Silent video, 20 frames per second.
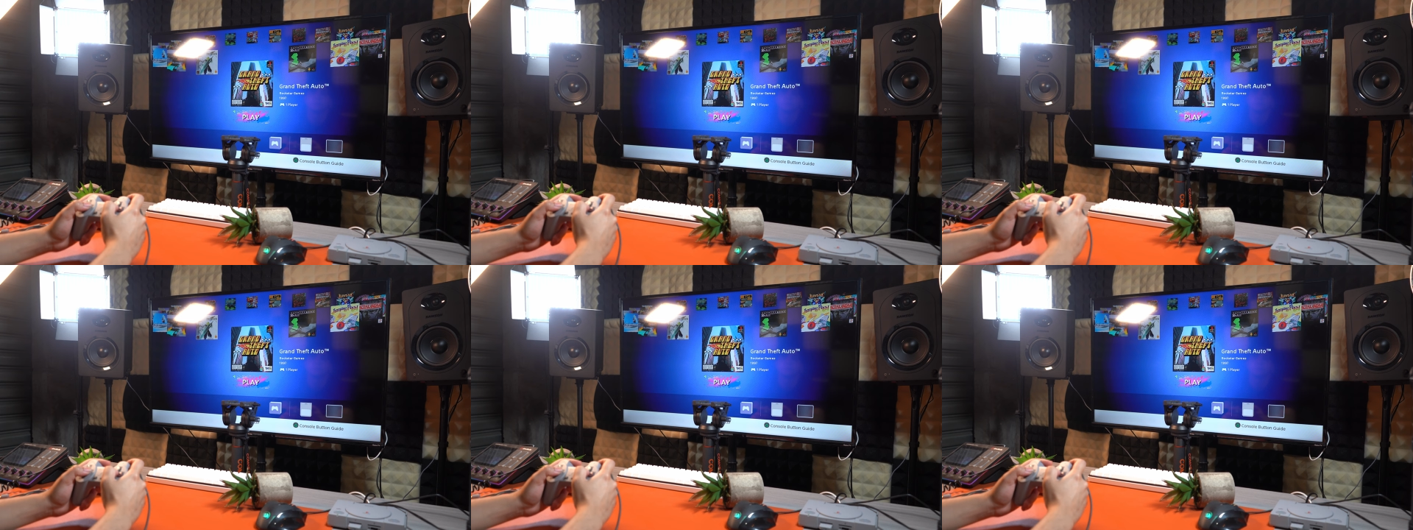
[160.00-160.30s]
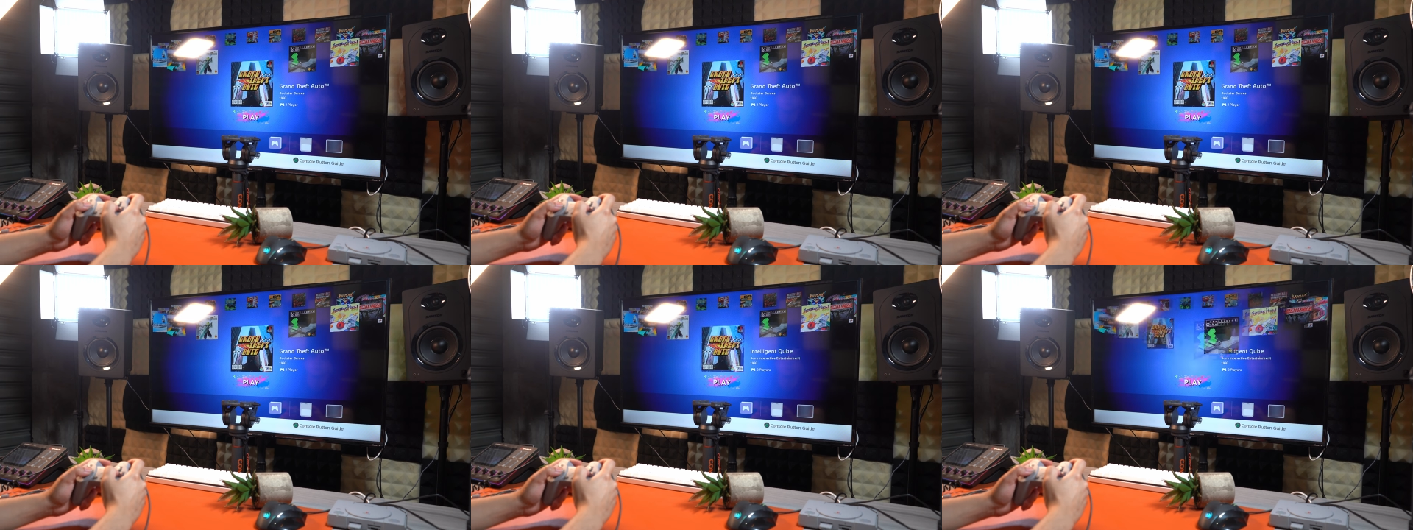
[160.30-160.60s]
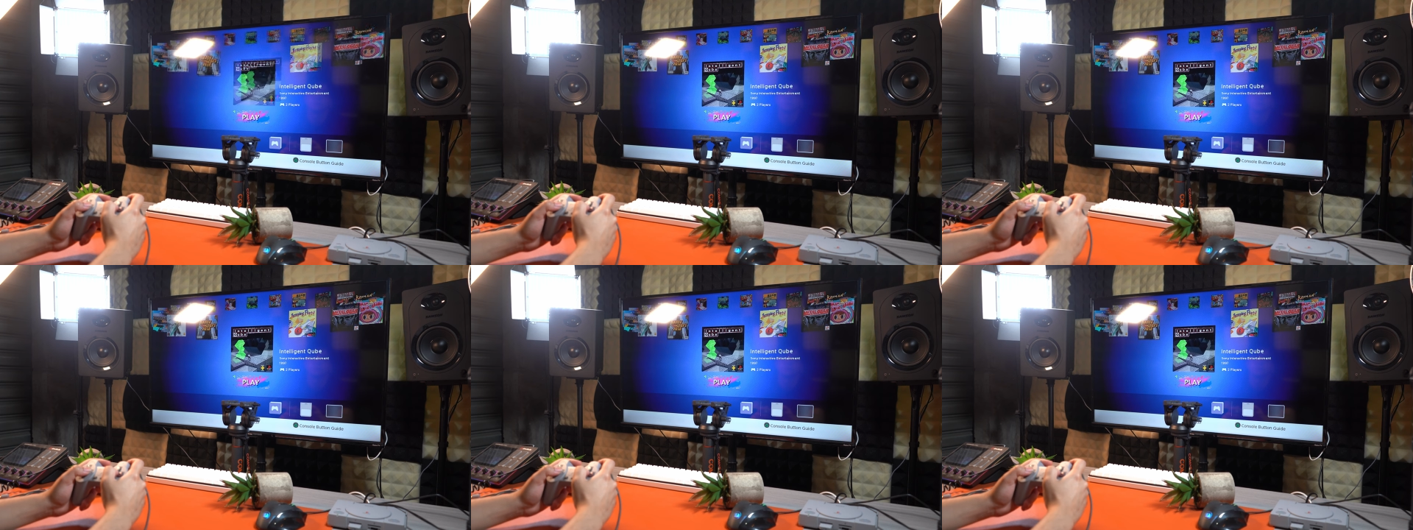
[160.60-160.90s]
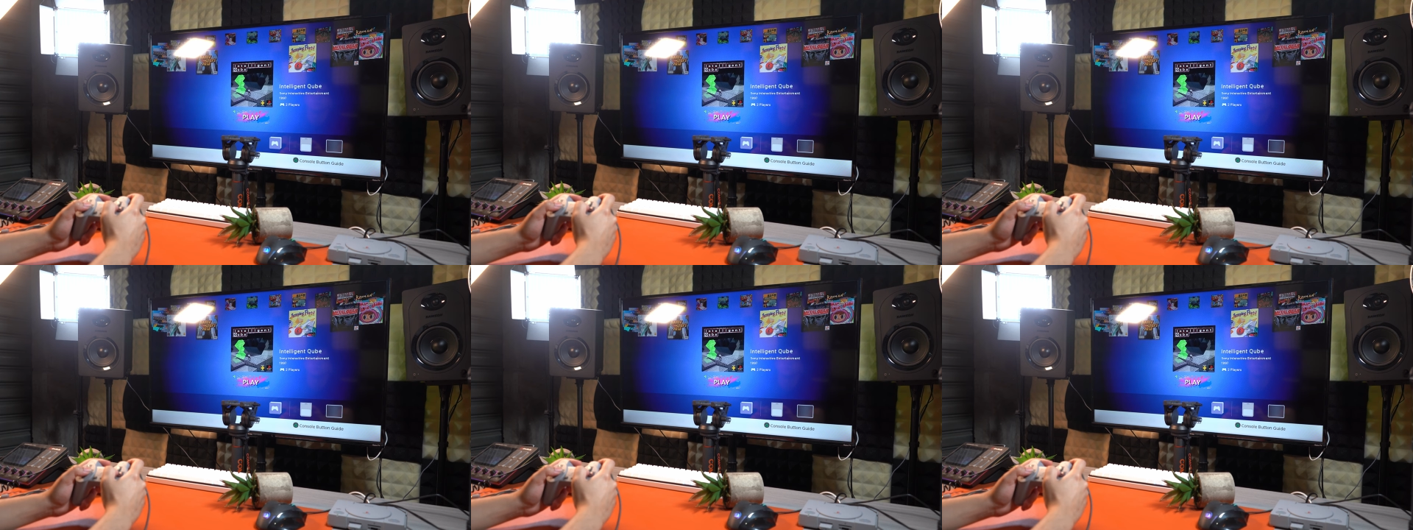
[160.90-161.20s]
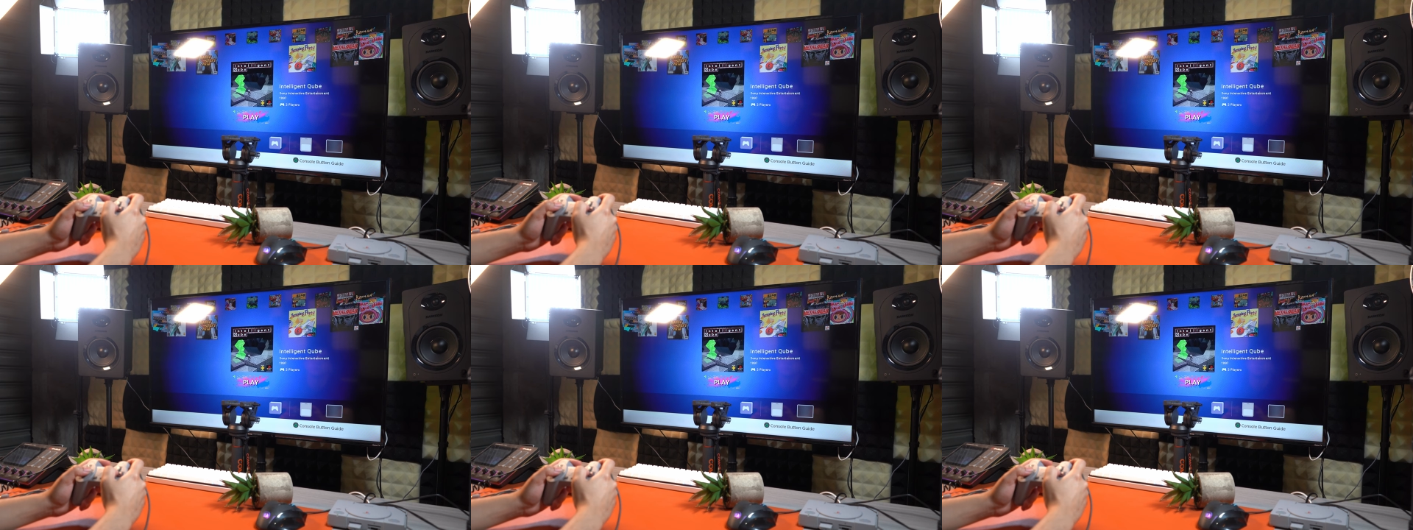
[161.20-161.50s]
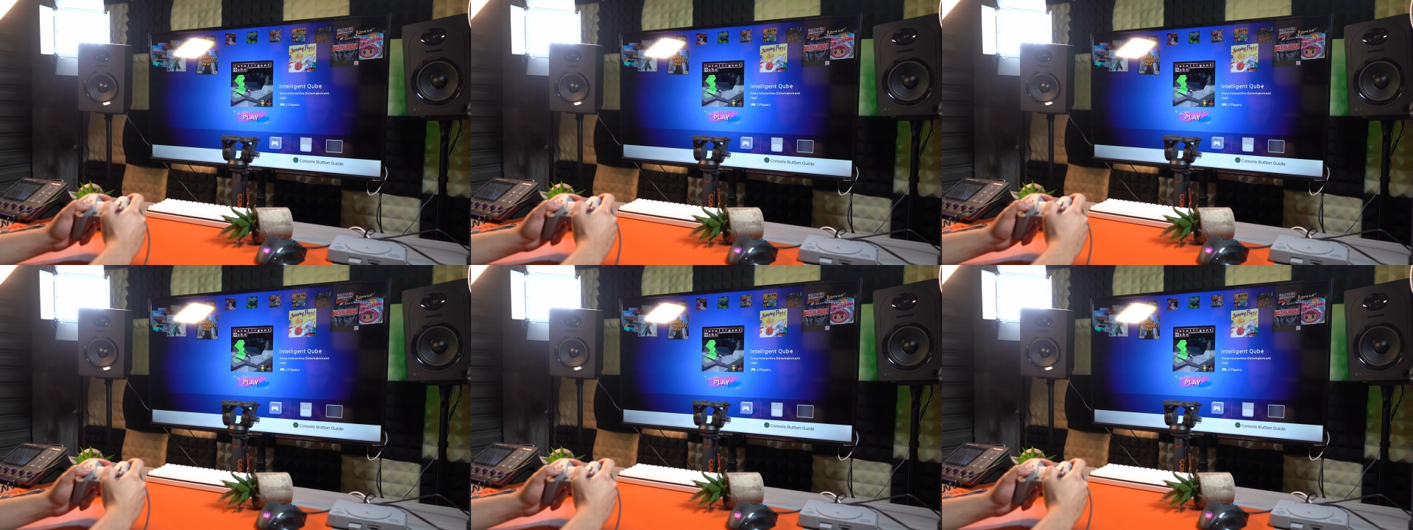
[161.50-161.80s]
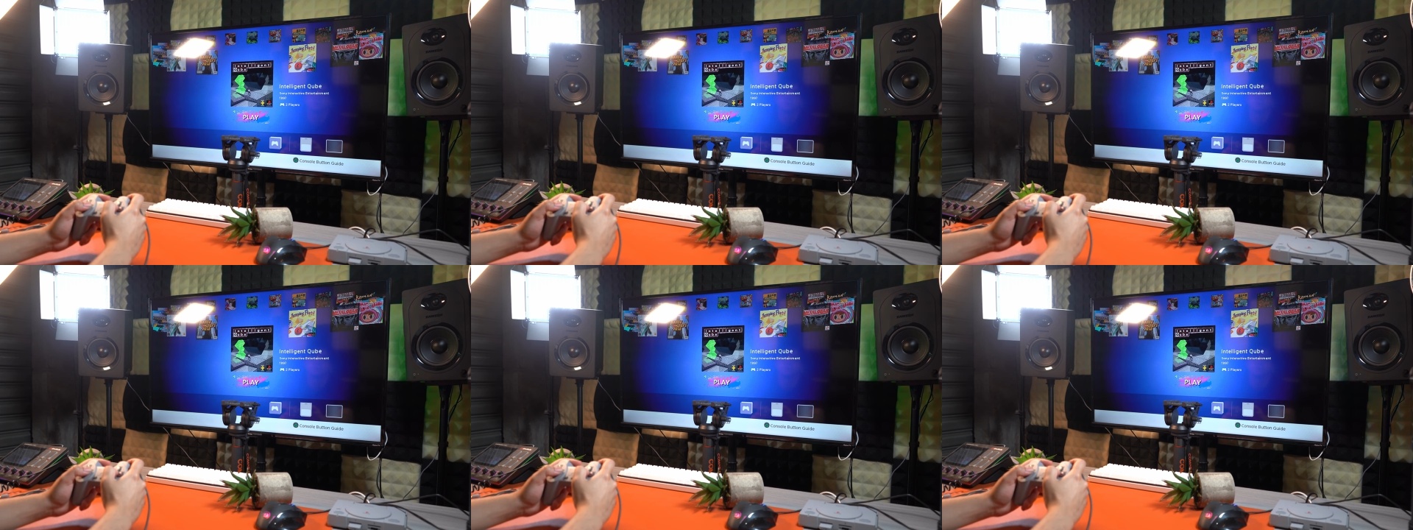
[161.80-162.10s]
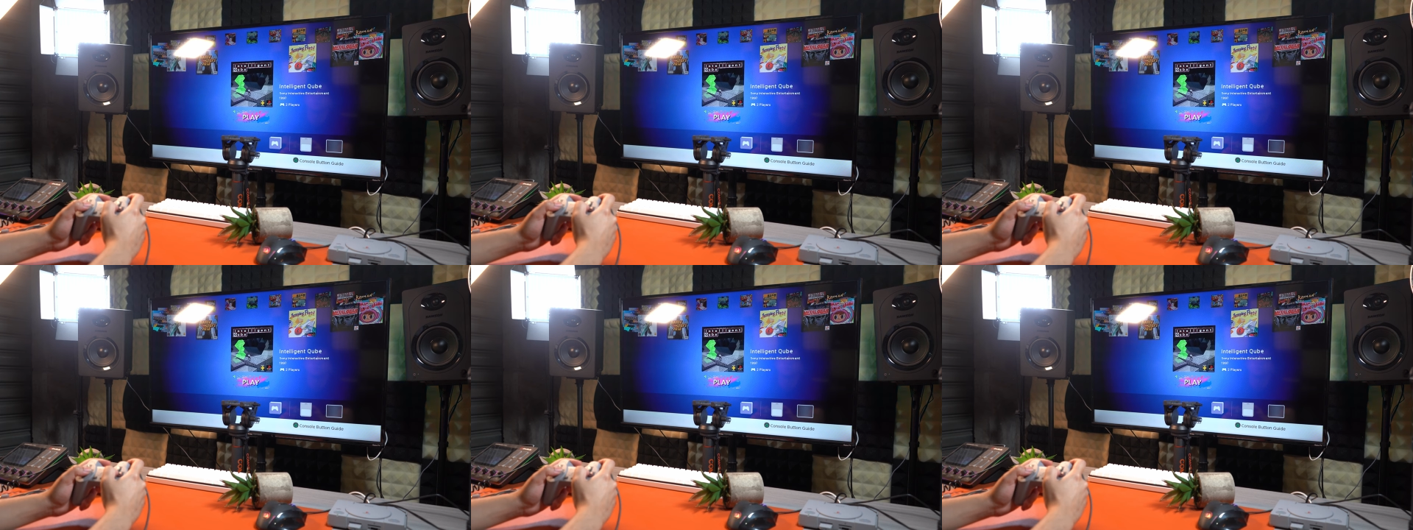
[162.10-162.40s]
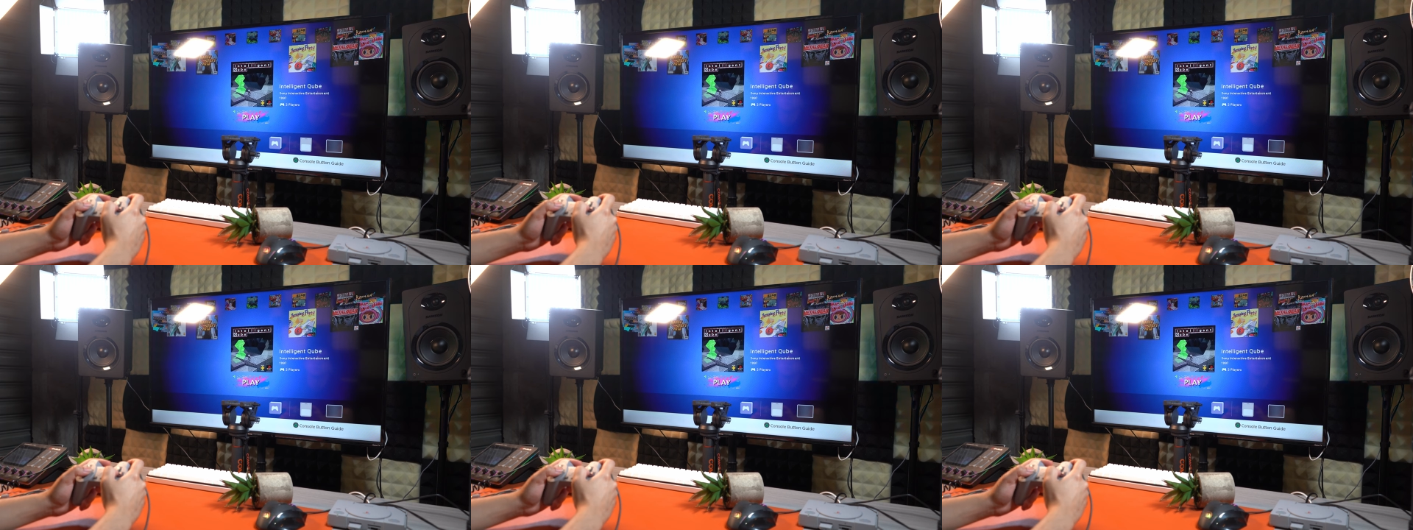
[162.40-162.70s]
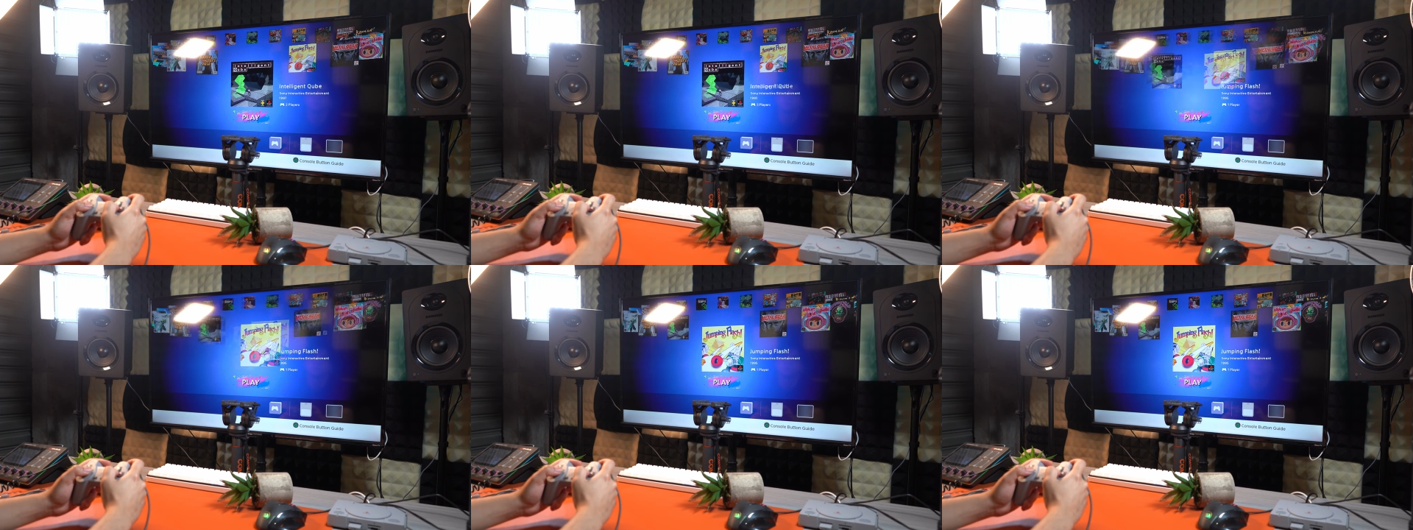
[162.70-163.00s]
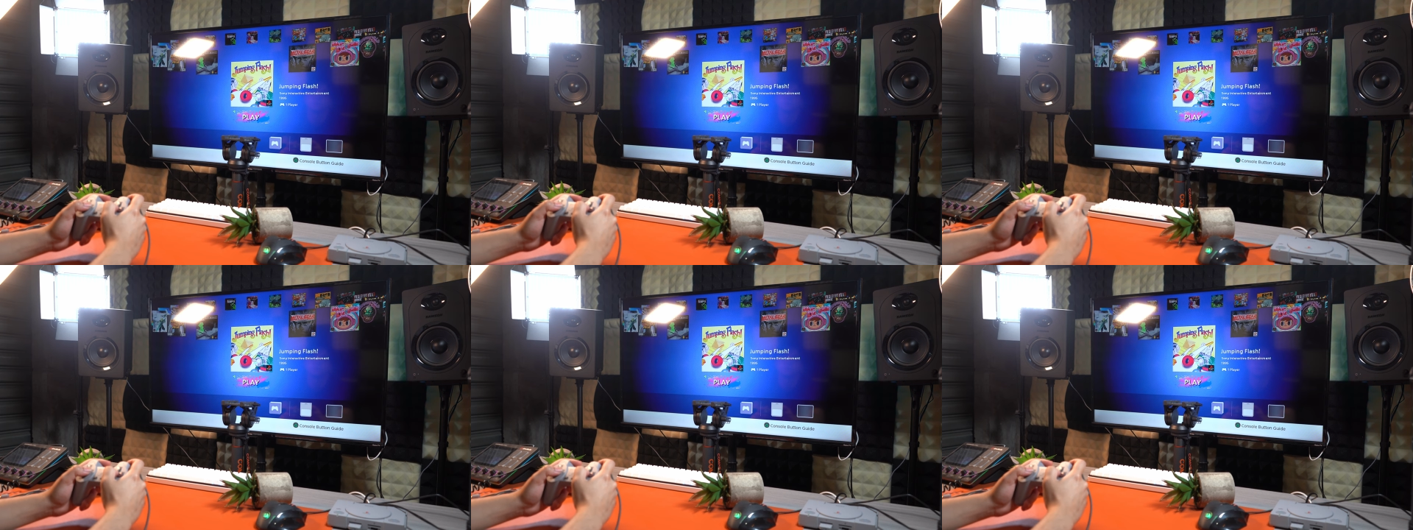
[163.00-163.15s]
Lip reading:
Nobody's mouth can be seen.